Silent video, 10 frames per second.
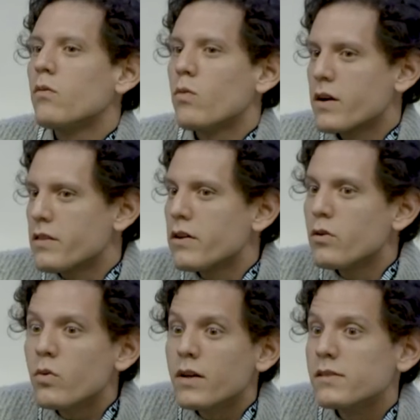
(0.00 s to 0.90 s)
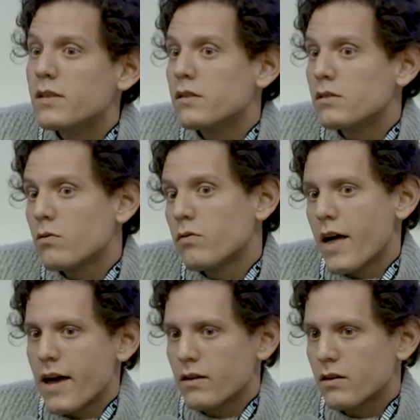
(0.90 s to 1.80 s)
what are the nuances of
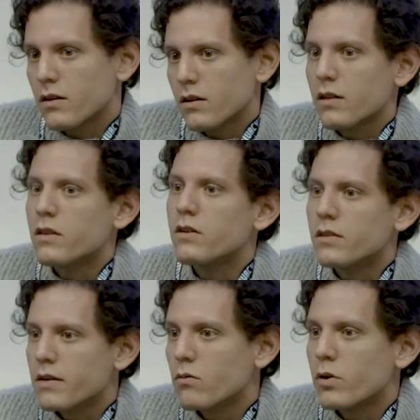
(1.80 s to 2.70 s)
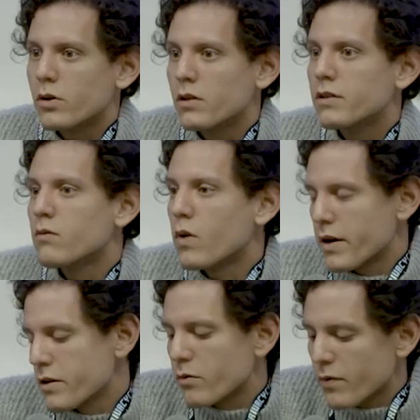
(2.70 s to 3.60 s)
that in the online world, and what
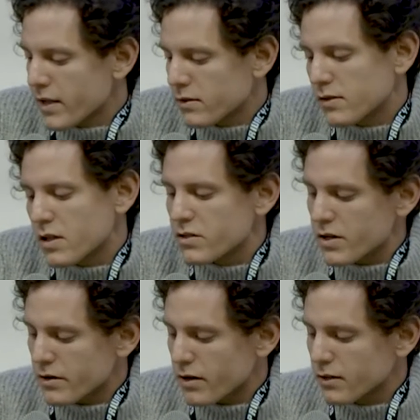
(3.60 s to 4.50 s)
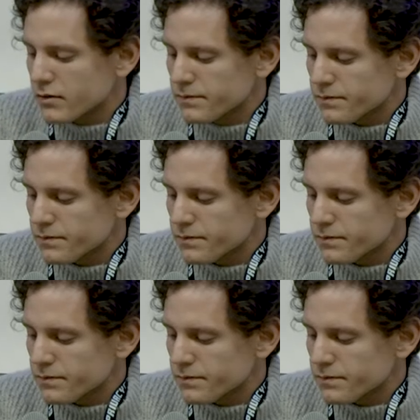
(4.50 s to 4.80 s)
are your rights in general.